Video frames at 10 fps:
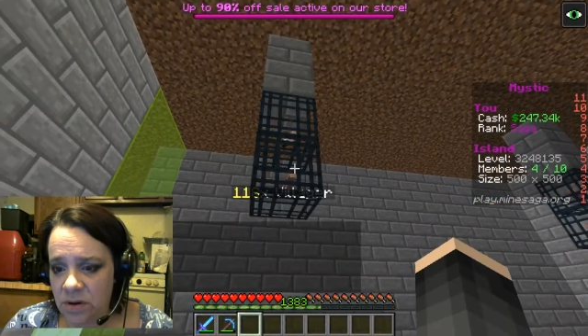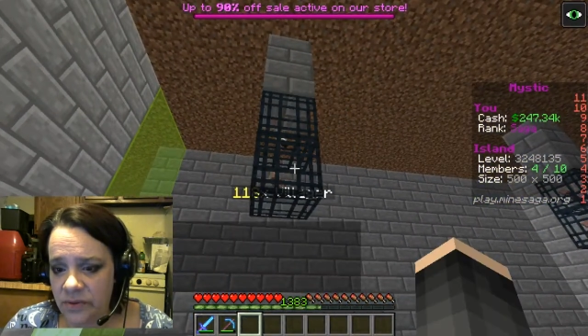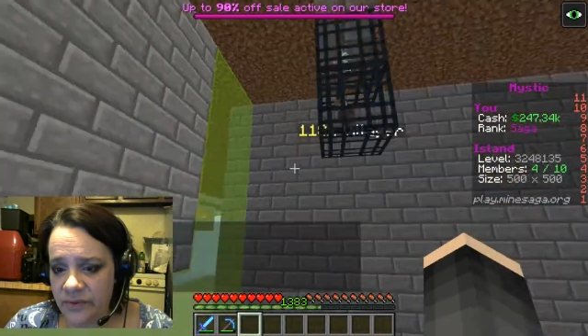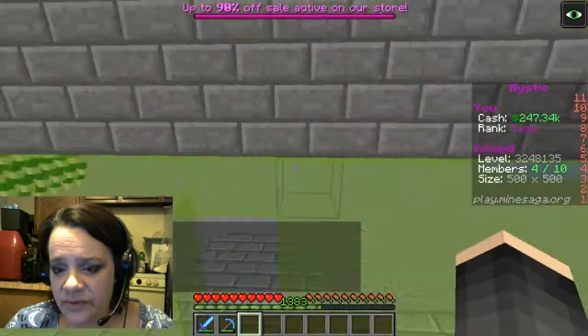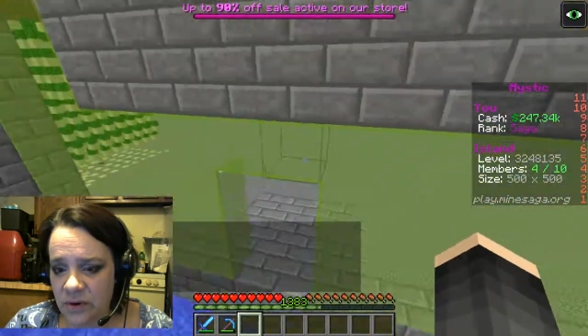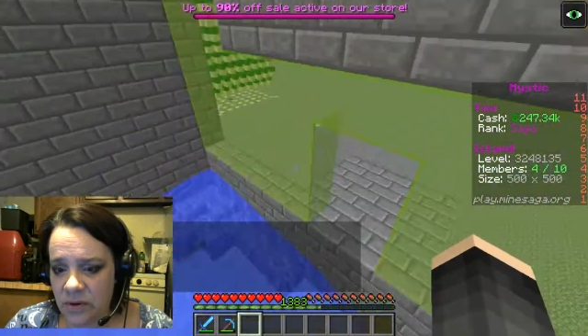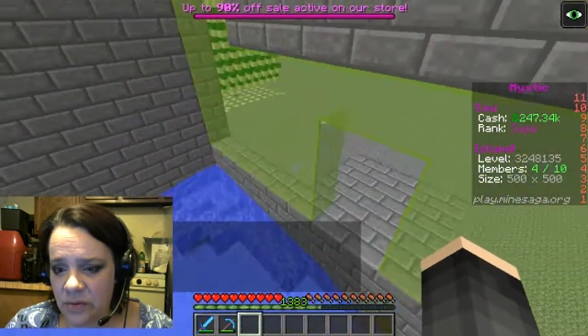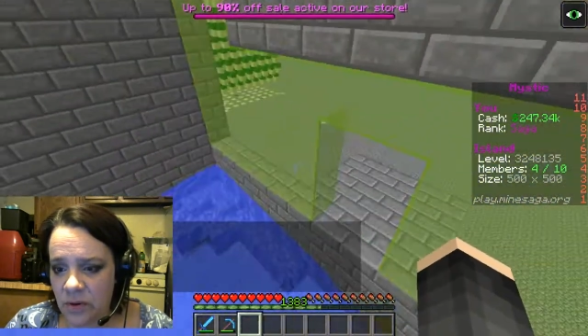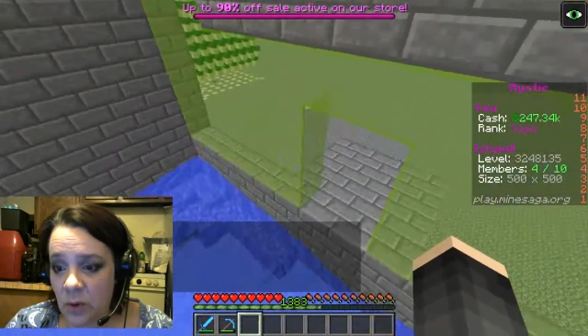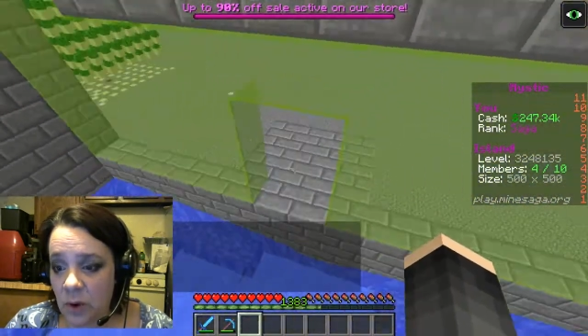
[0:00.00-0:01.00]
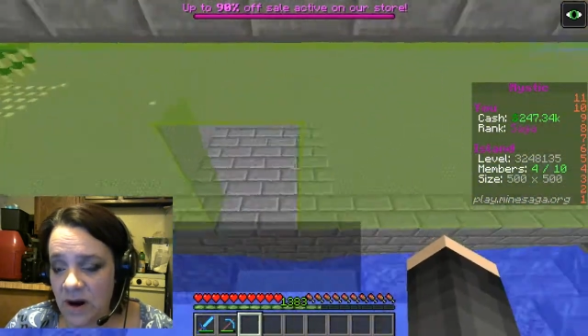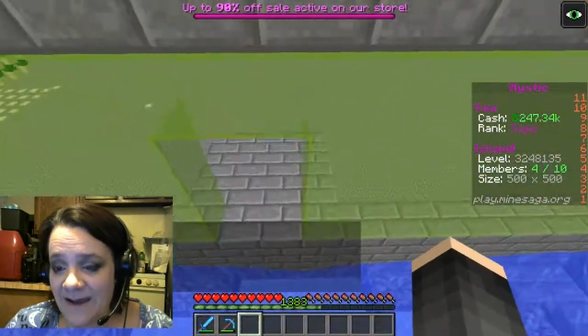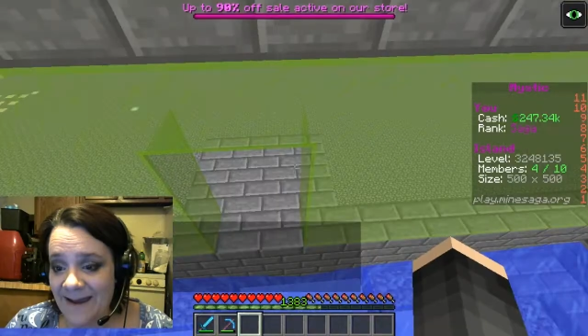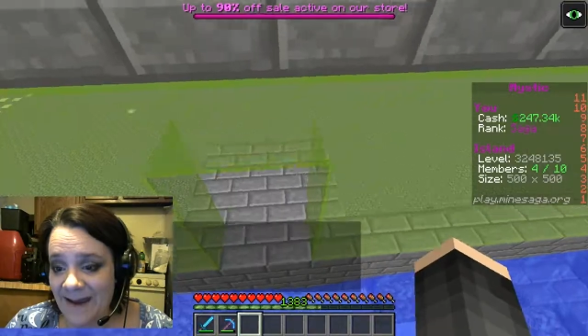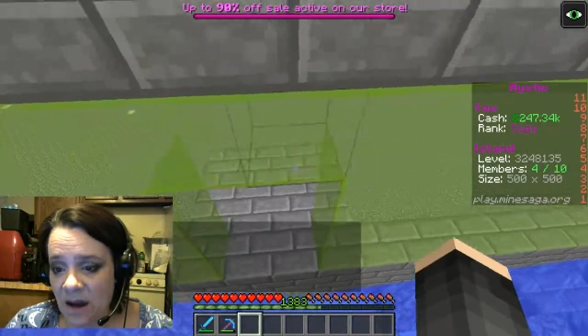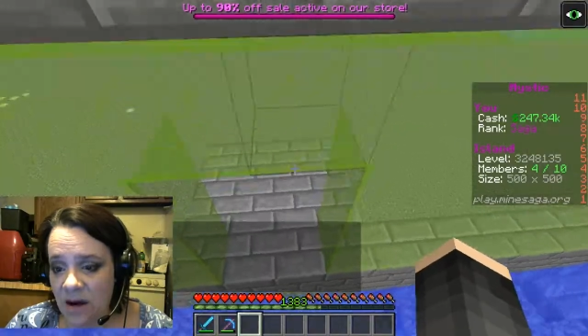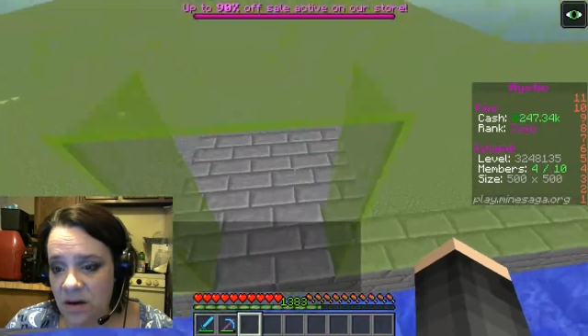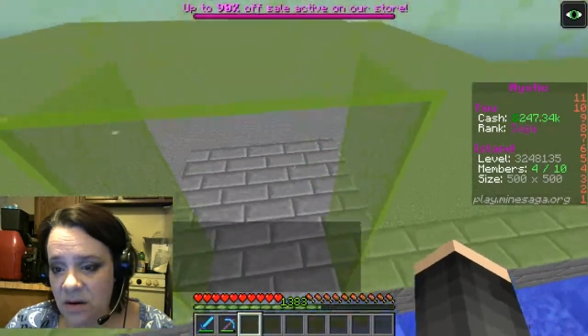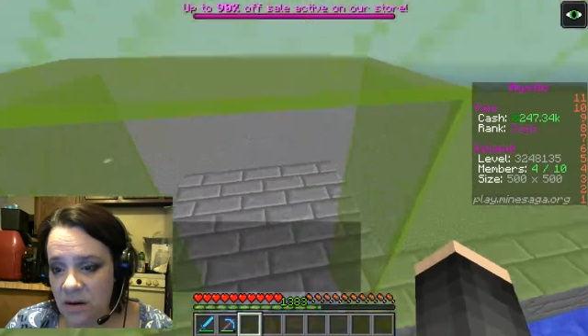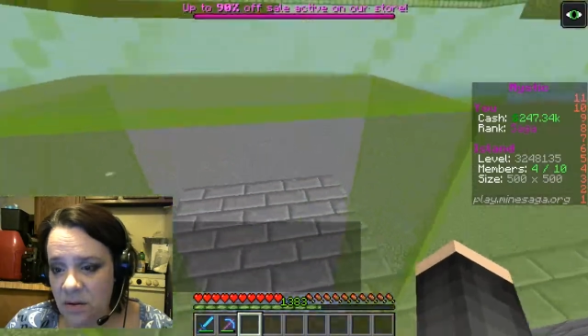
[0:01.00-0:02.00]
So the more I add,
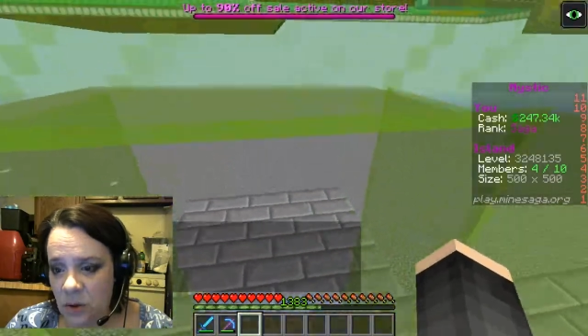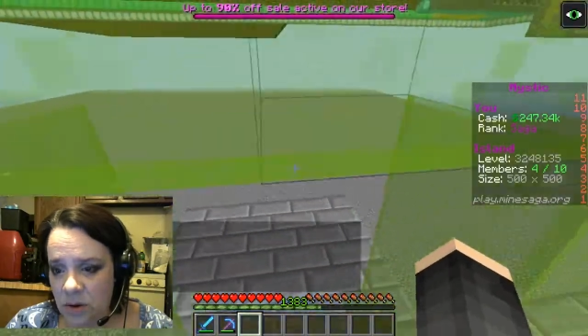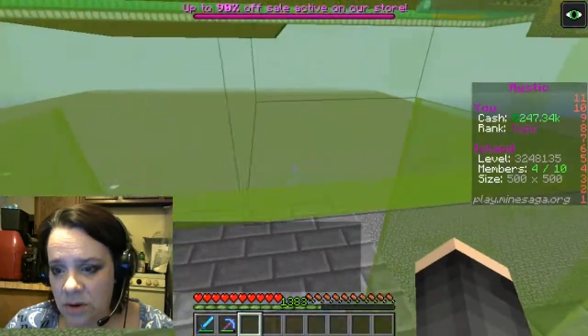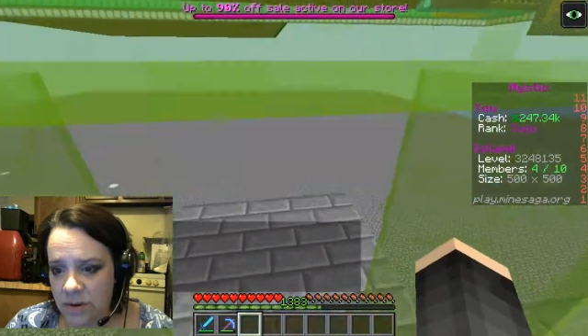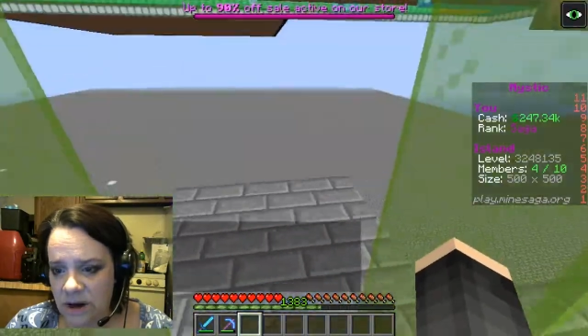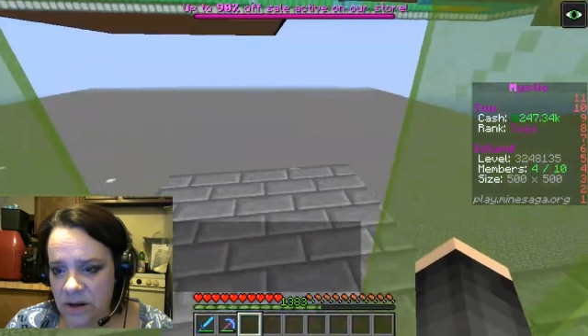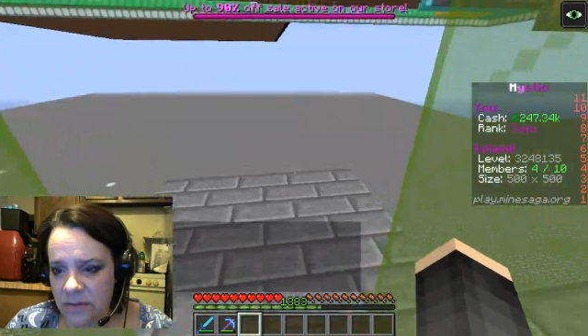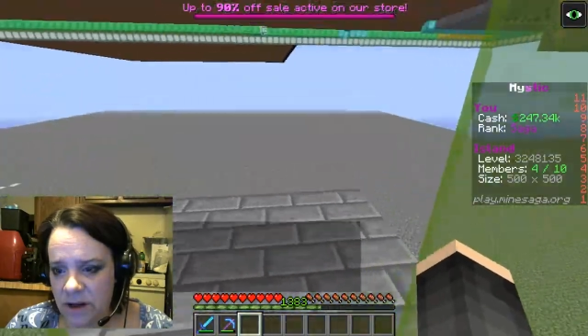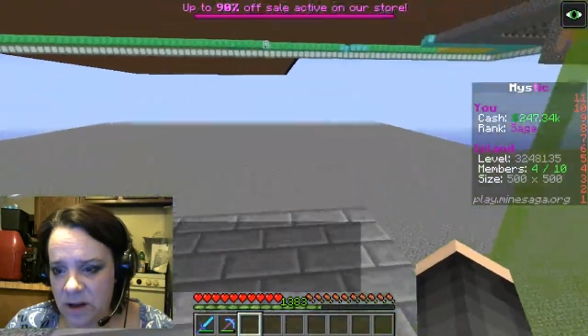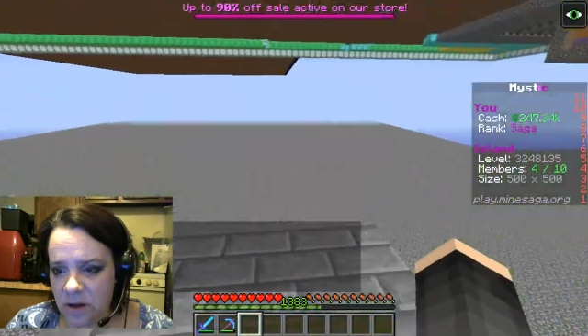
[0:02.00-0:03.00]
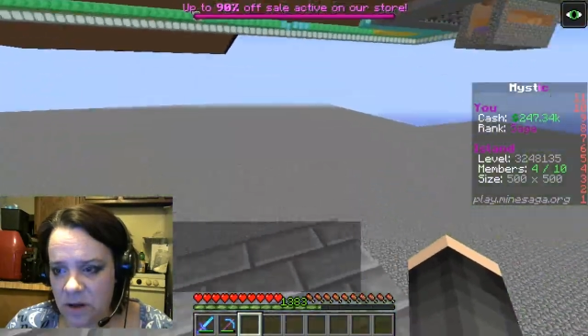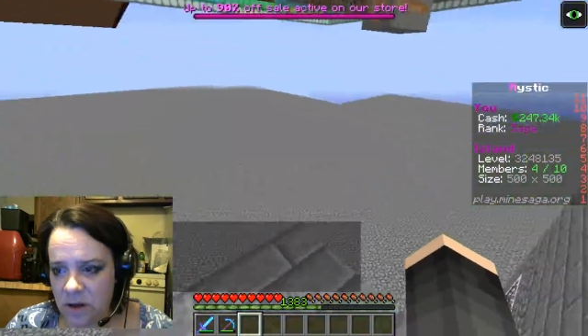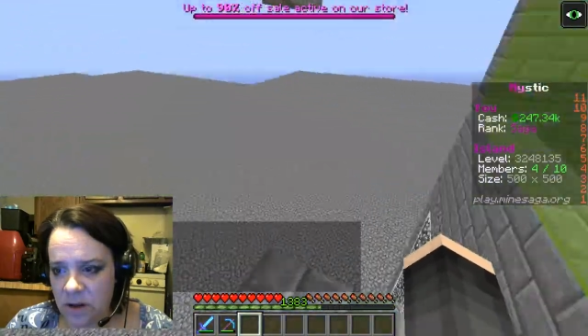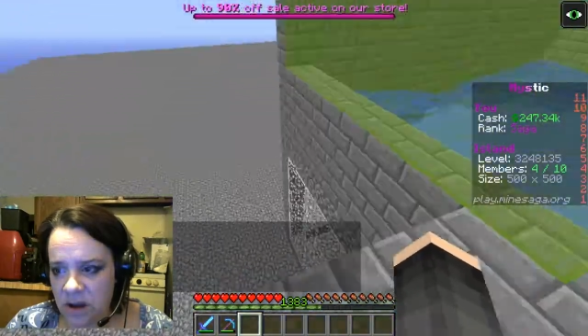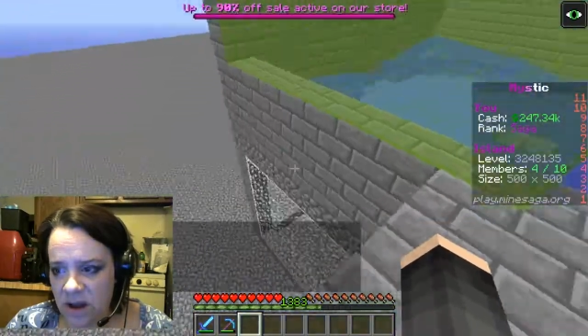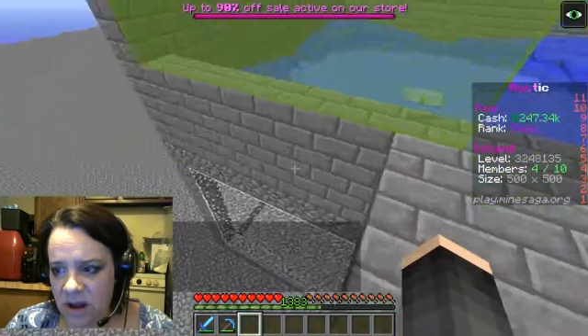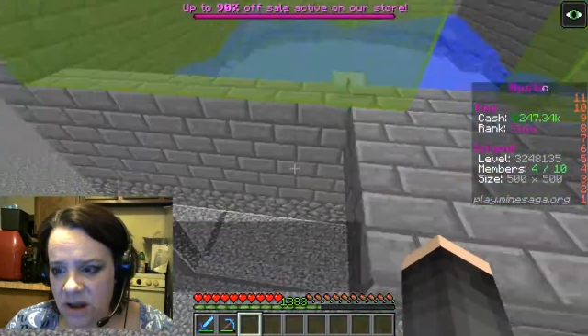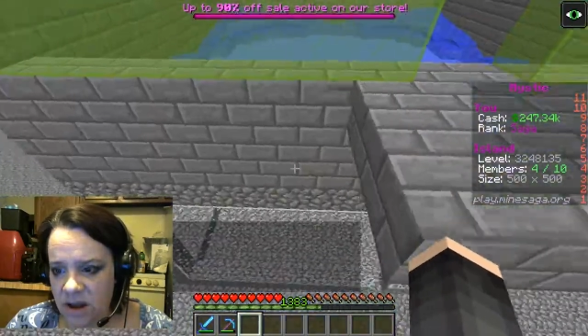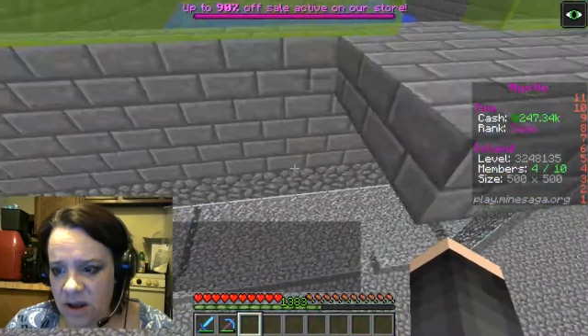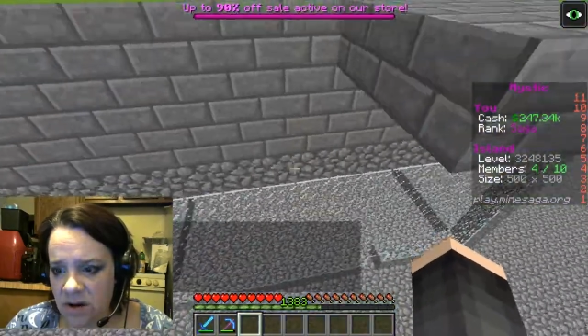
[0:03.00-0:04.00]
the more money I make. Yay.